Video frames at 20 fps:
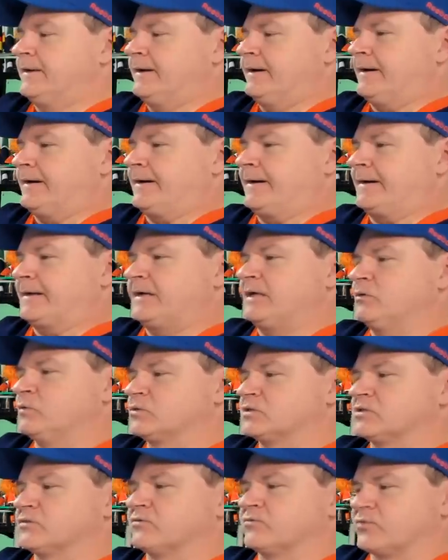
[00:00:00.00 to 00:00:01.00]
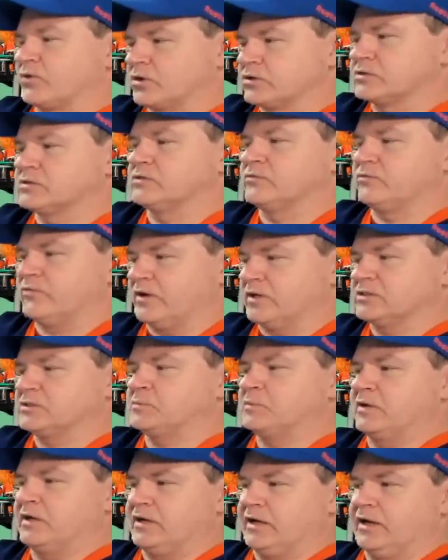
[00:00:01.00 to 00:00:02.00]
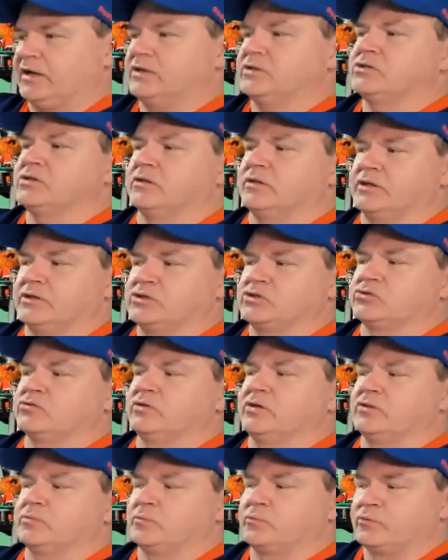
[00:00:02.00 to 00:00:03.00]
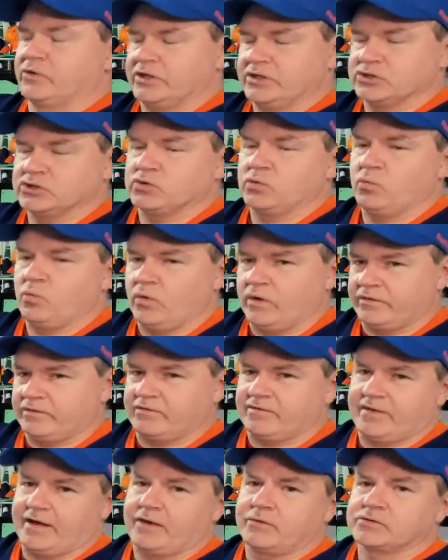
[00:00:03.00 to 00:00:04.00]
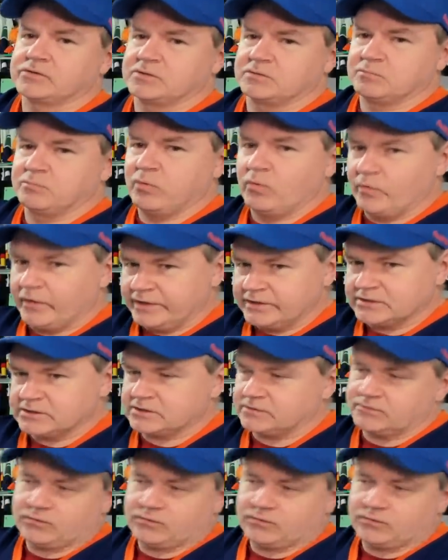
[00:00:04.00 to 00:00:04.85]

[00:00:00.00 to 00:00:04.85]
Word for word: Uh, he was the first defenseman in NHL history to reach 1,000 points.